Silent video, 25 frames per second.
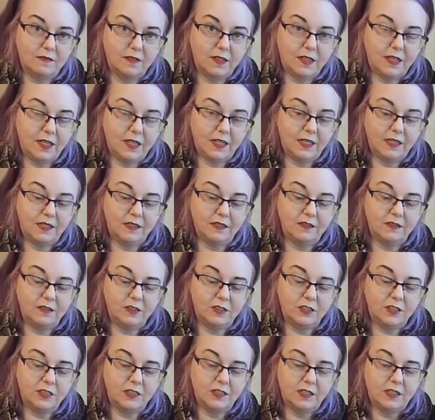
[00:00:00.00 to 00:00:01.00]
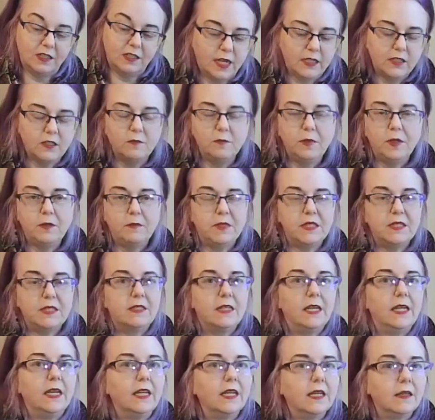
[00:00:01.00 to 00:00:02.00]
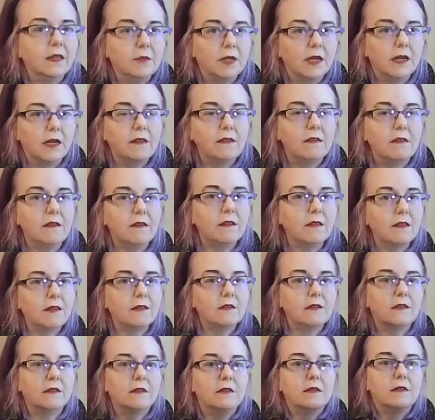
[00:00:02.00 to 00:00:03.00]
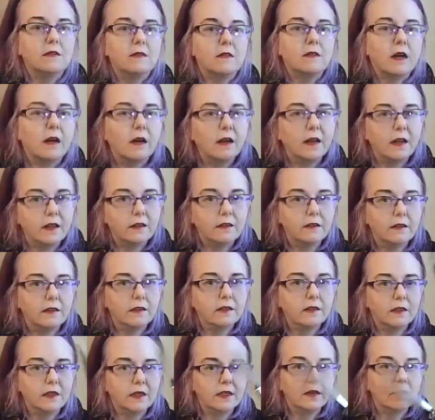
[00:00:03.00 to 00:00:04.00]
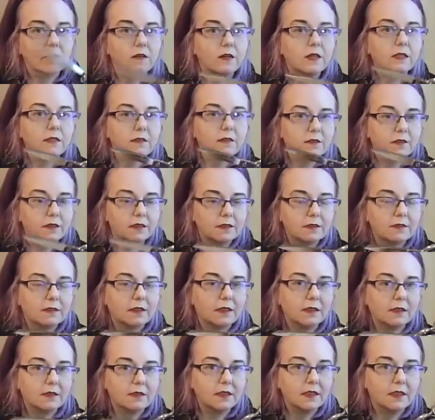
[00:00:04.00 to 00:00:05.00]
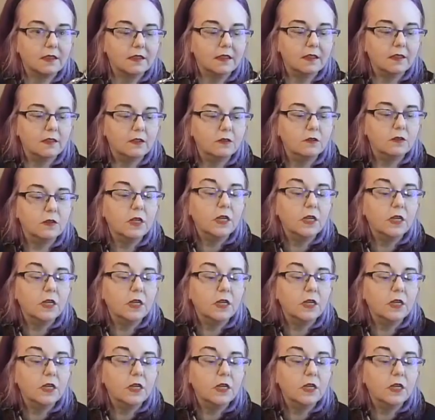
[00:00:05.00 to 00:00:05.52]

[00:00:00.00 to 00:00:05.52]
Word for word: hinge. I could be mistaken, but I think that's a design that Ginger has discontinued.